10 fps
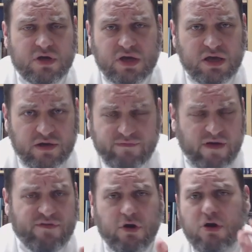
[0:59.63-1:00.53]

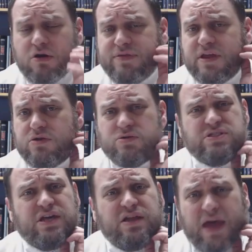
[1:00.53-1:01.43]
I've heard that you
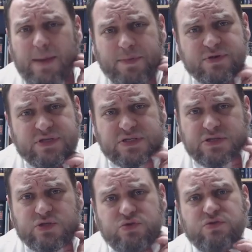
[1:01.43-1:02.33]
sell apples.
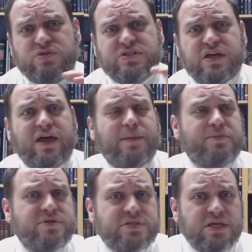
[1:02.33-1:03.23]
Isn't it true that you sell
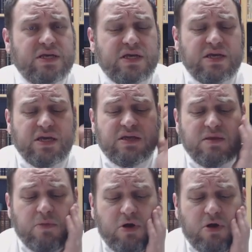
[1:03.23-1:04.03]
apples in